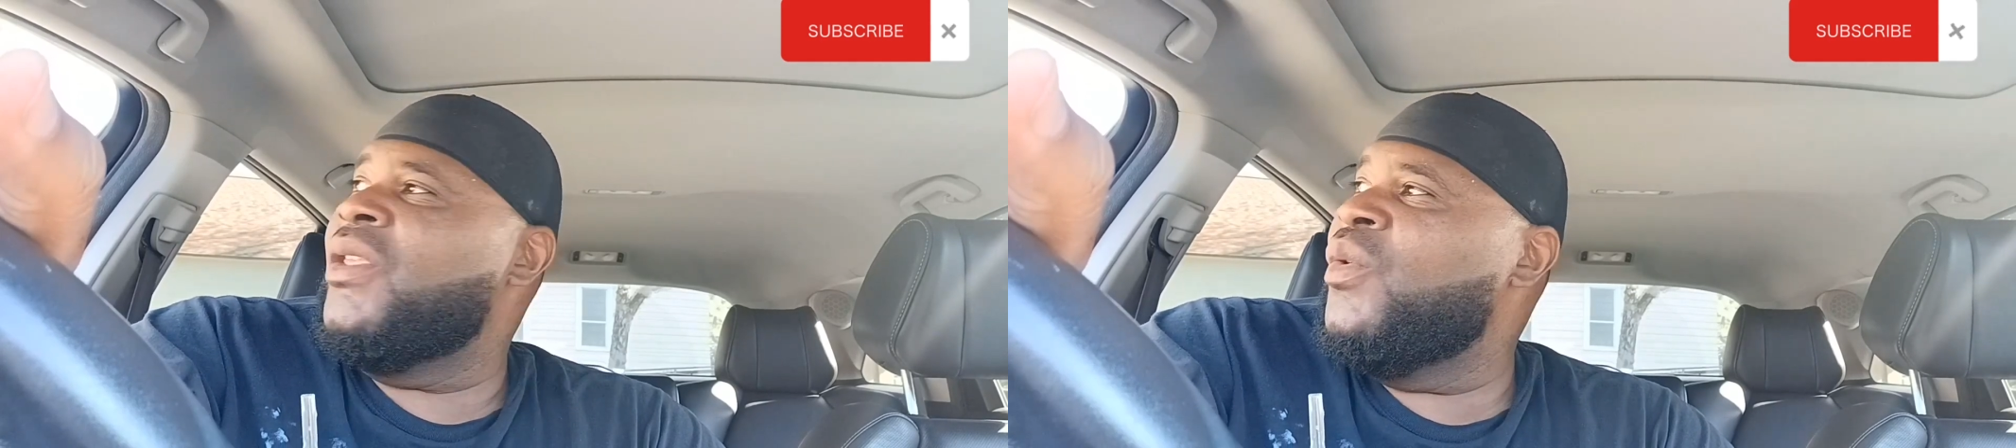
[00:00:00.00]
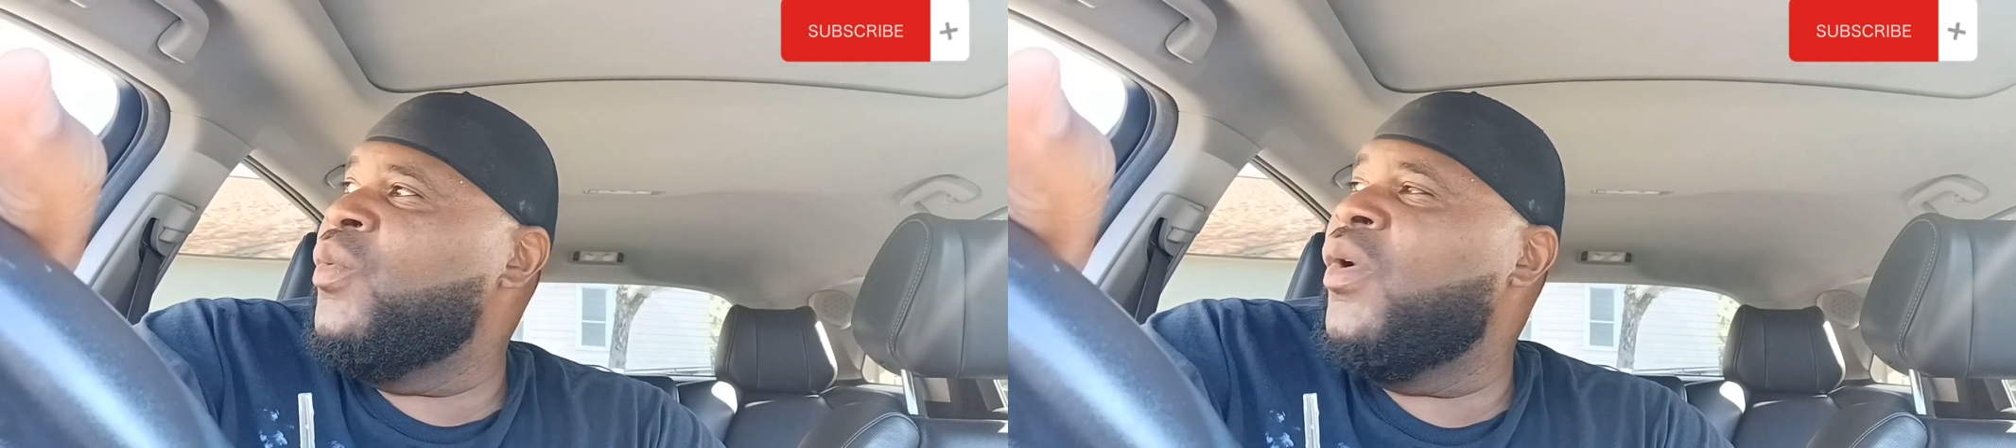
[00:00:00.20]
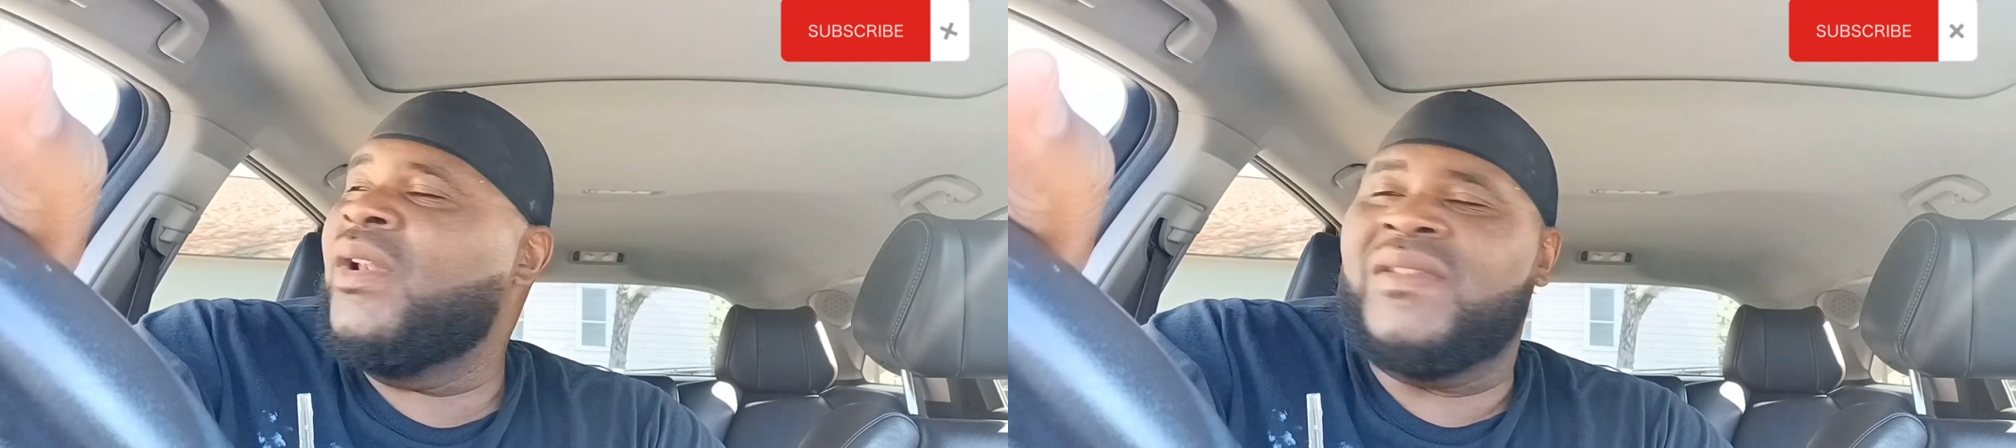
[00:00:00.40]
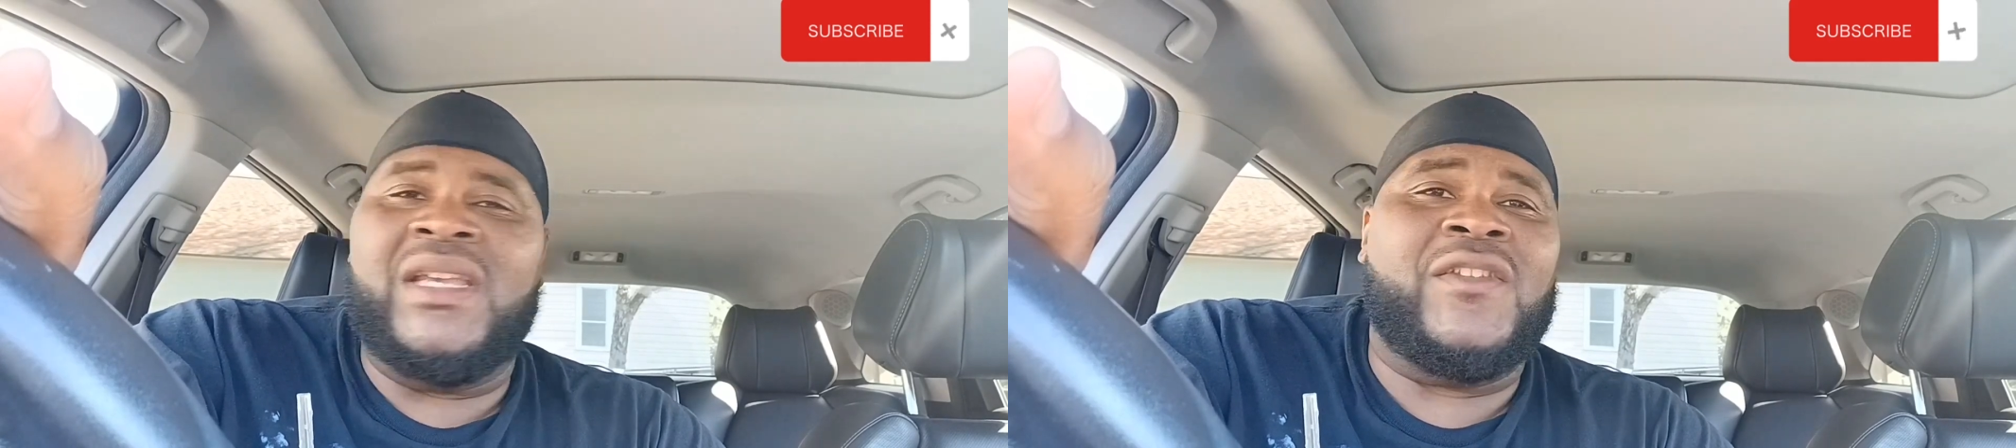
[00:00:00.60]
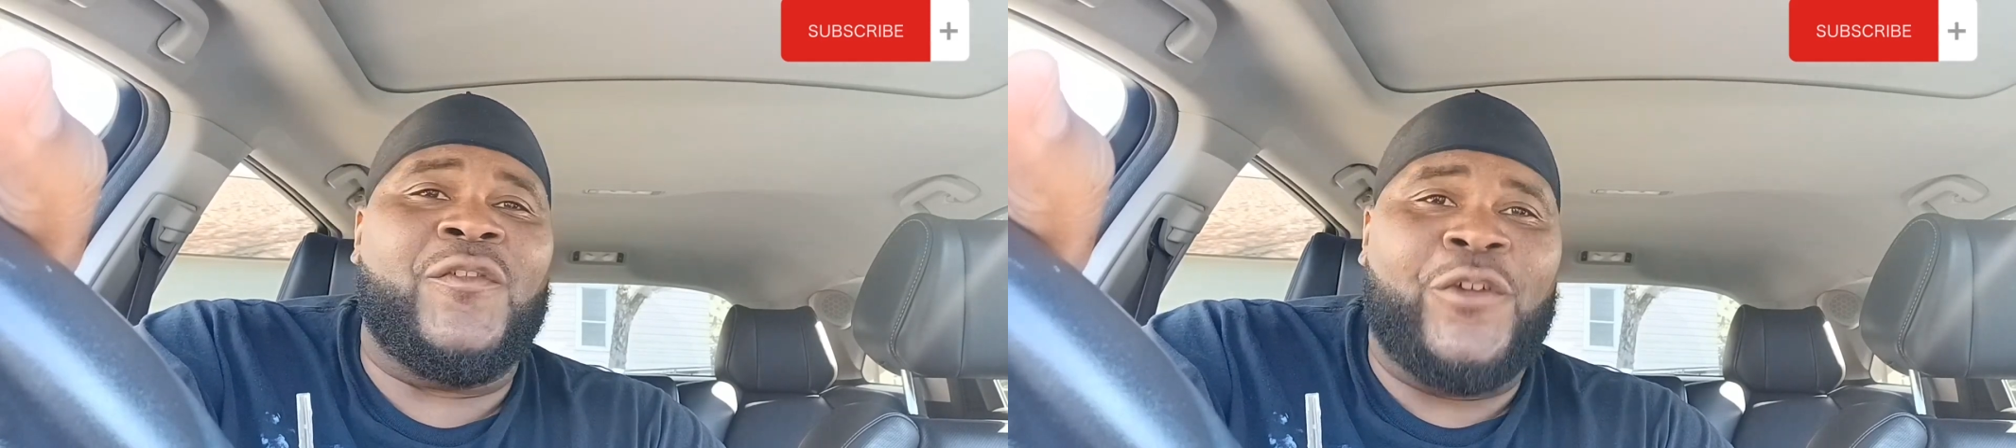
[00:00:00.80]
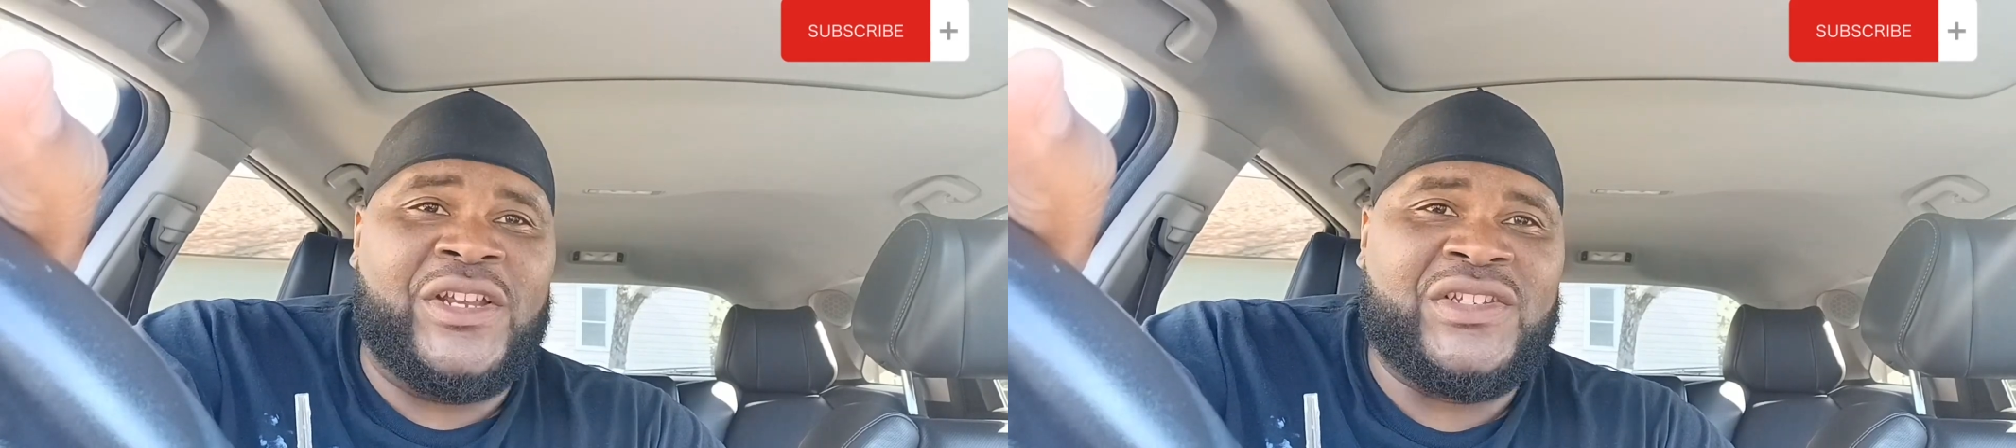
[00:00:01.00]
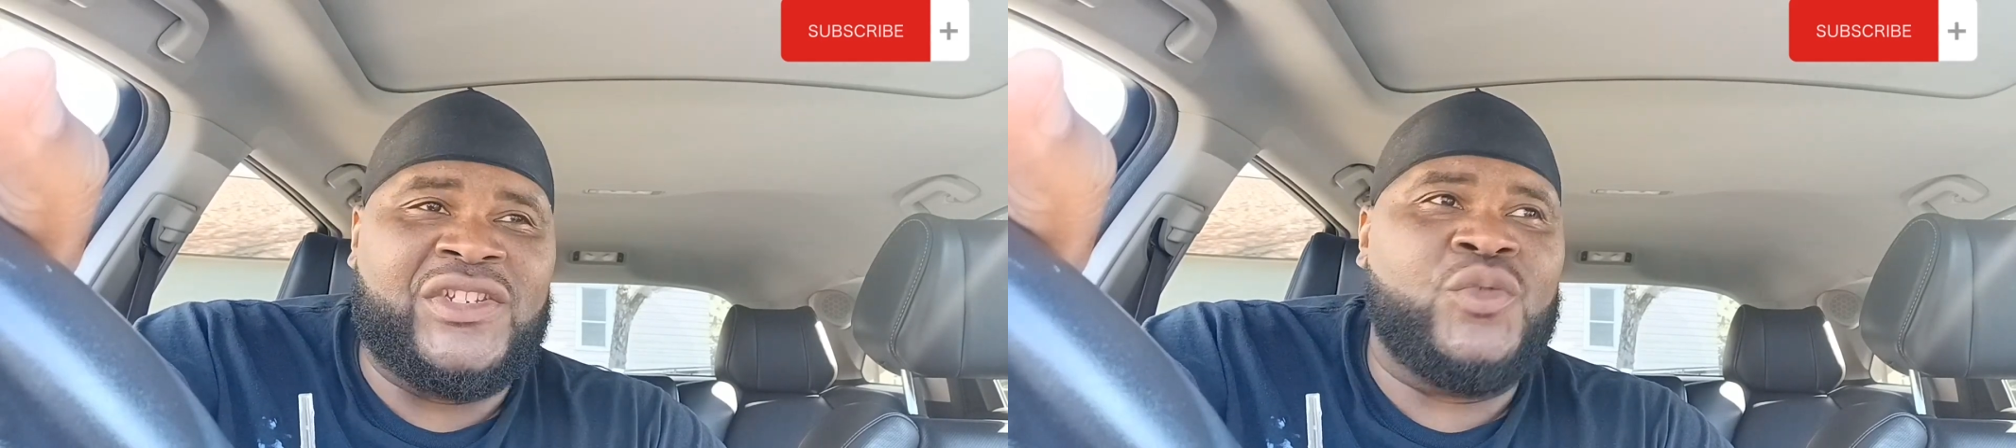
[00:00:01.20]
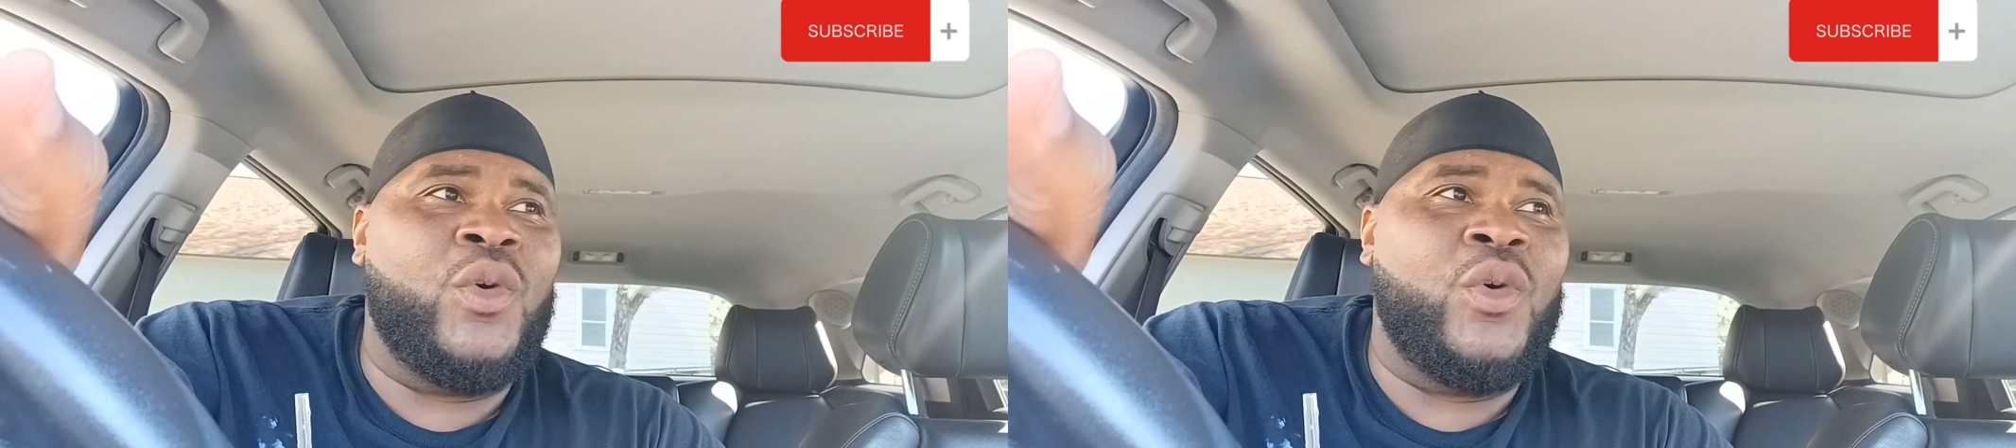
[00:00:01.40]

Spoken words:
you want to taste freshness.